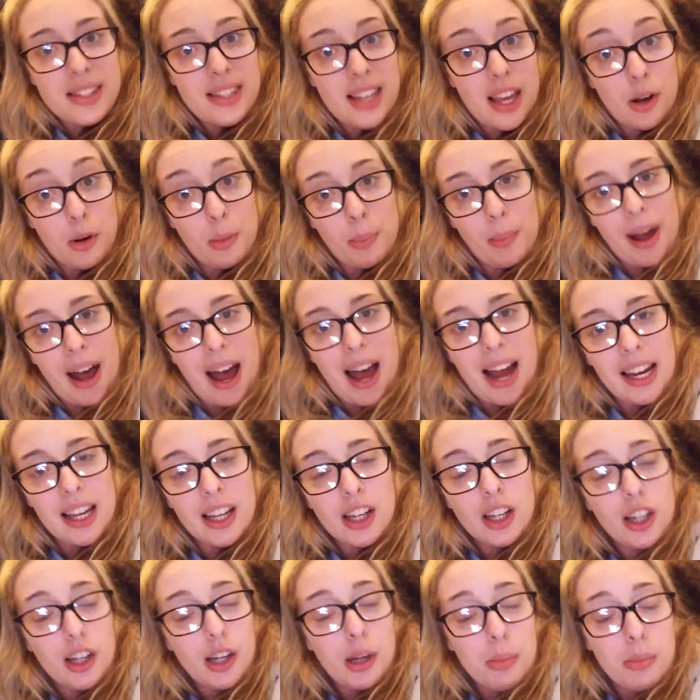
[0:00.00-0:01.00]
and say
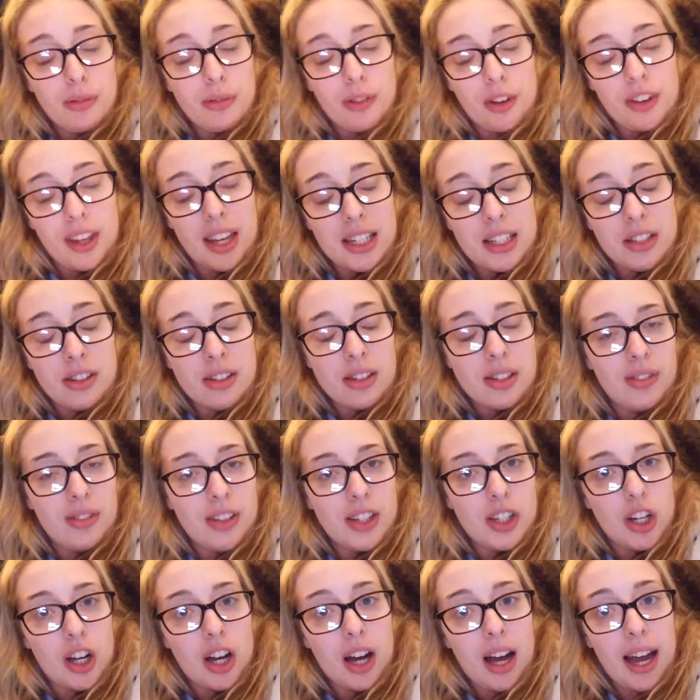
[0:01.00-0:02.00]
goodbye. before the end of
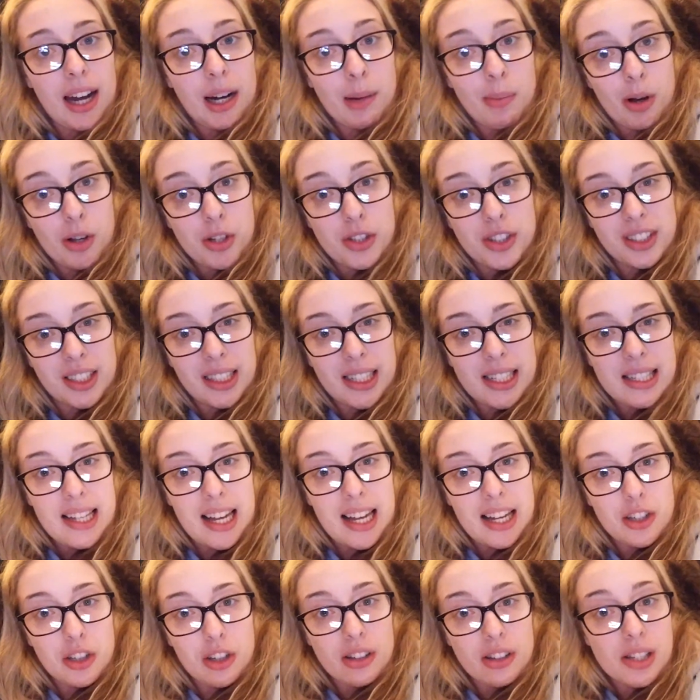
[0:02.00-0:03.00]
this video. And I'm also
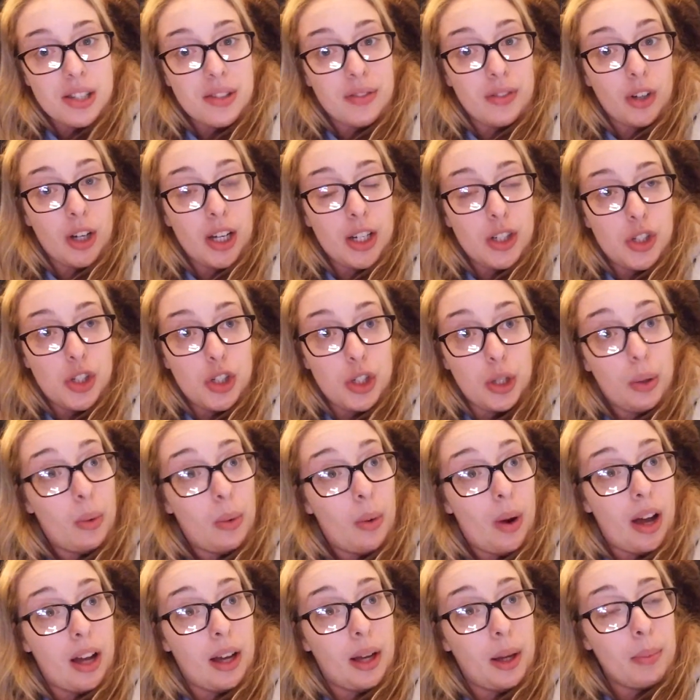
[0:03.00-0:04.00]
going to send all this footage
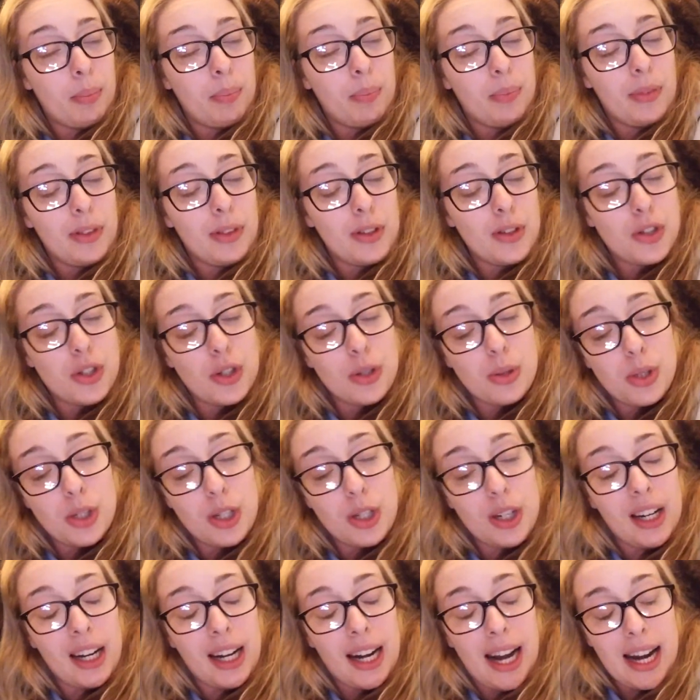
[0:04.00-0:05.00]
to the
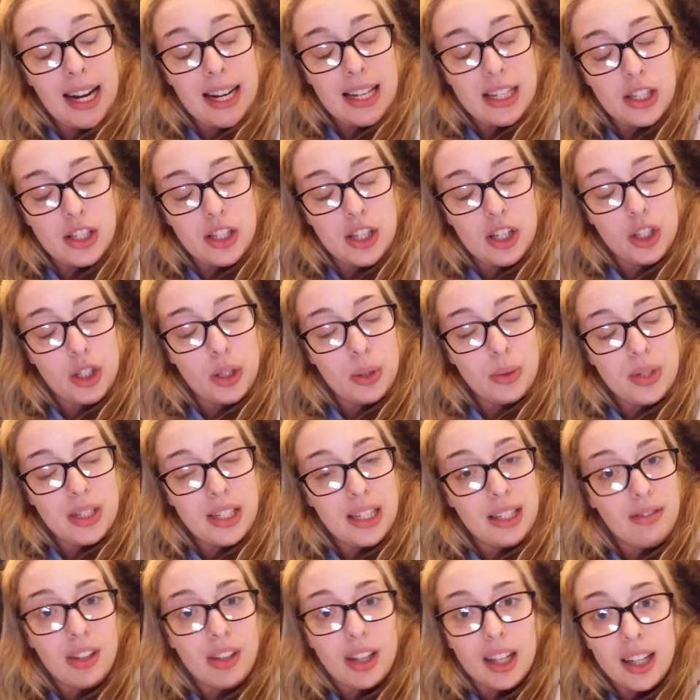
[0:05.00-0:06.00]
Students' Union
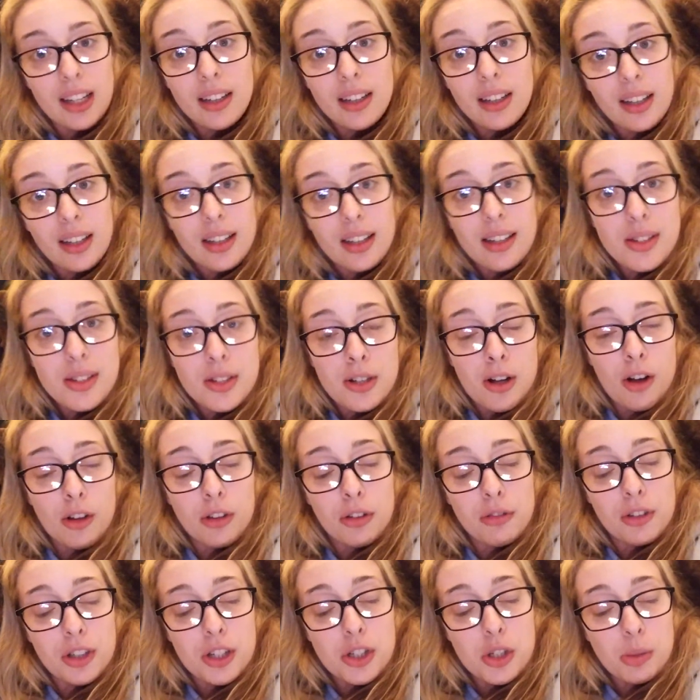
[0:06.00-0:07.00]
NSUTV.
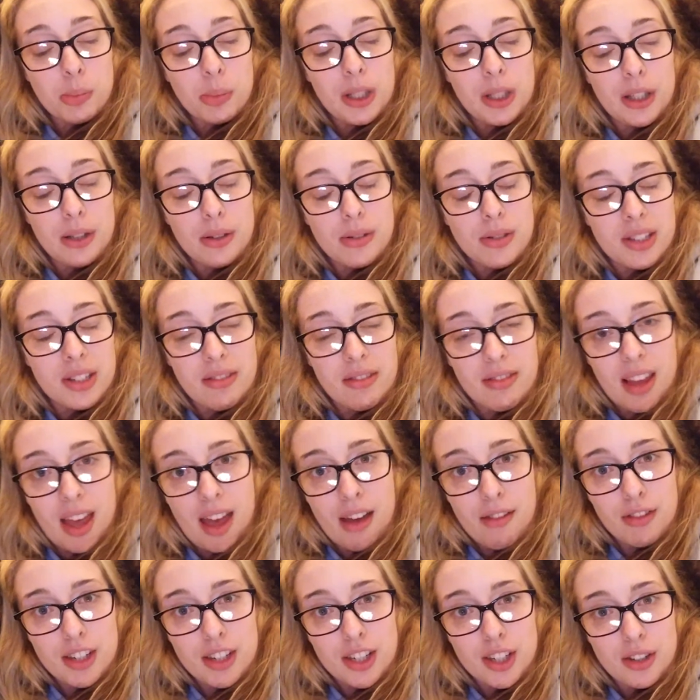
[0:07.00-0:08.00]
So all the footage will be used
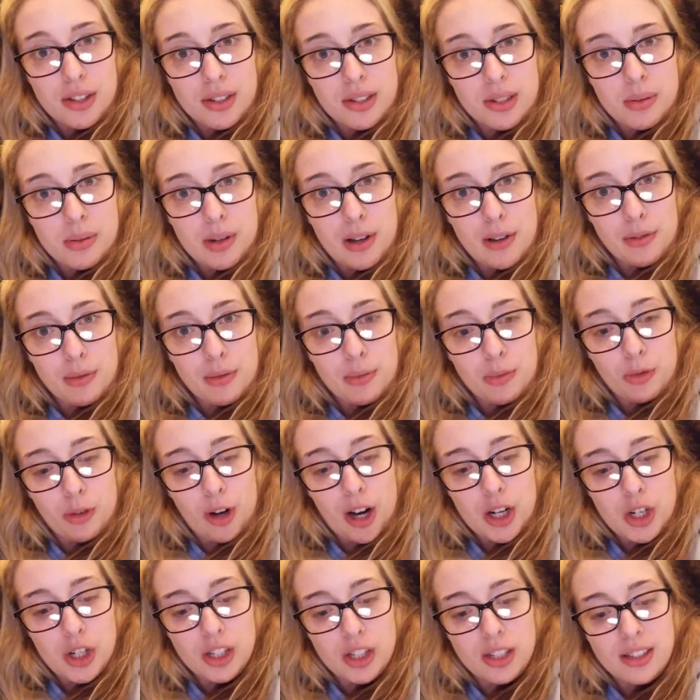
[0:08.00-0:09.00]
in their videos as well
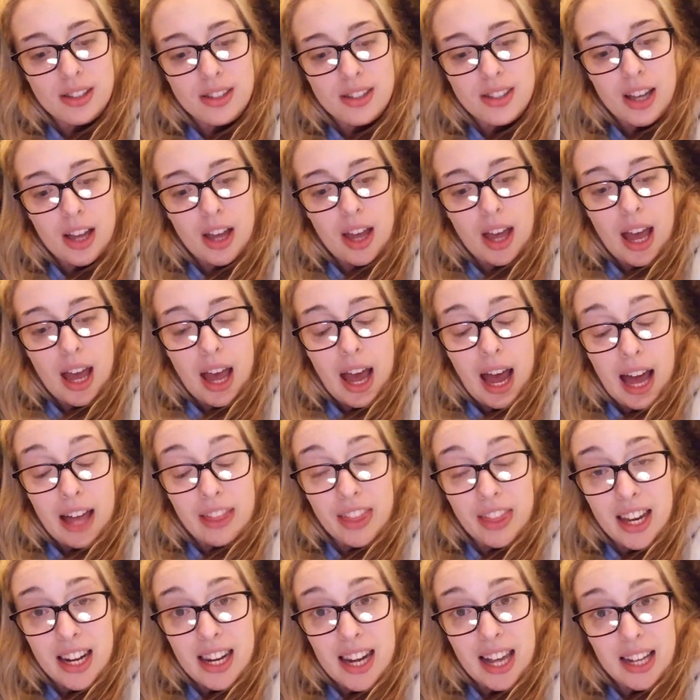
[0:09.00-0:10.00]
from freshers.
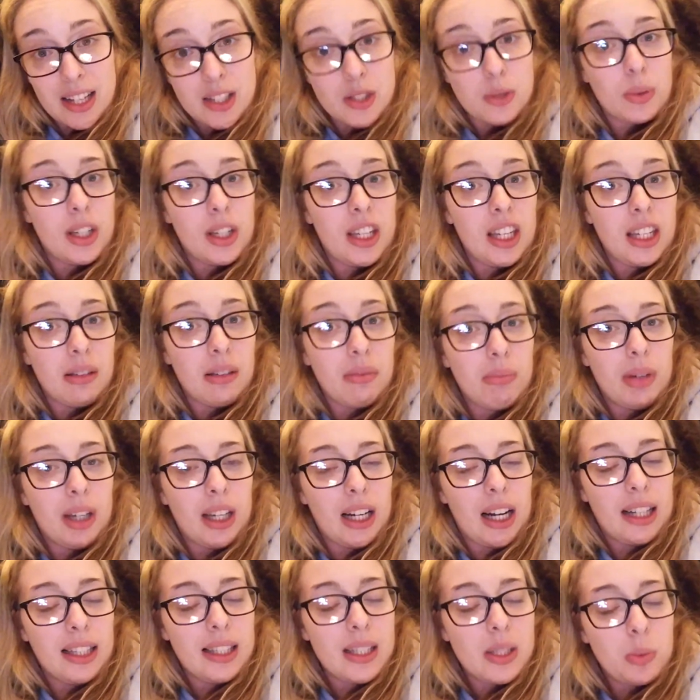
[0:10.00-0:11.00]
And then next
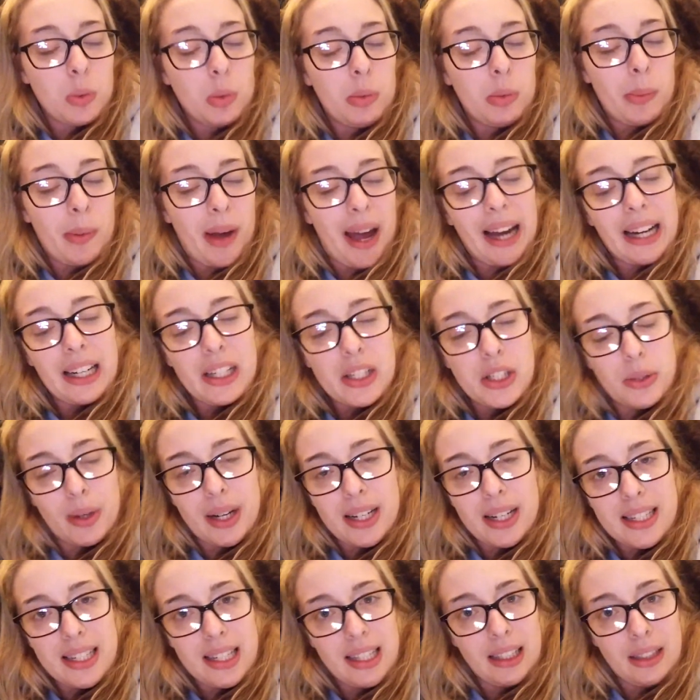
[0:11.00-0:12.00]
week, me and Alex will be
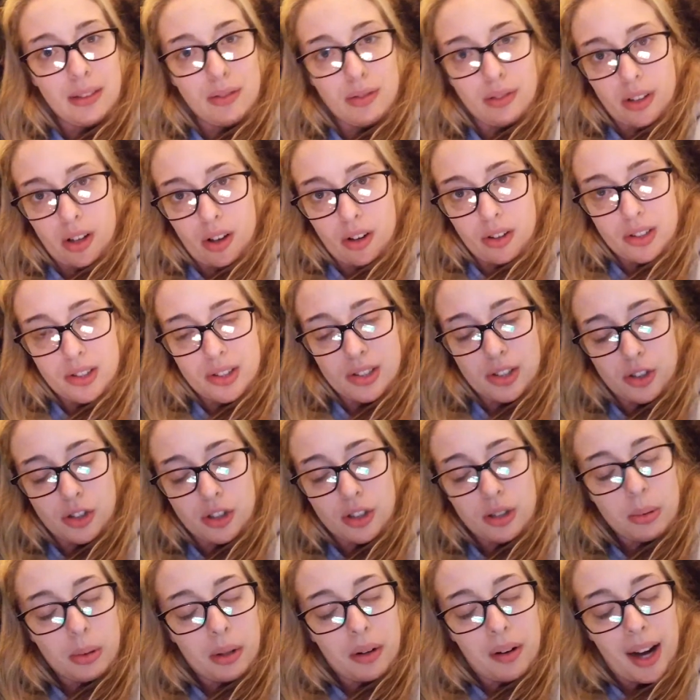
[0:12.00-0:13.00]
back to our daily vlogs.
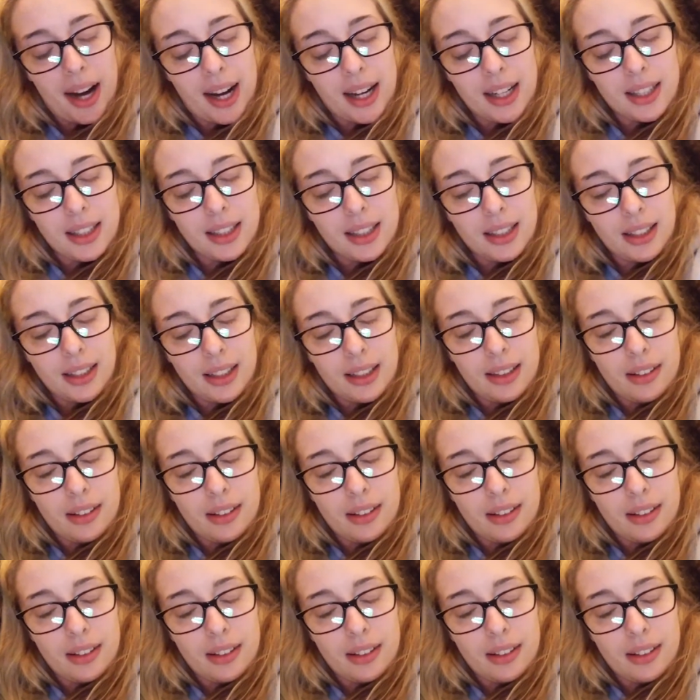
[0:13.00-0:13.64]
So don't worry,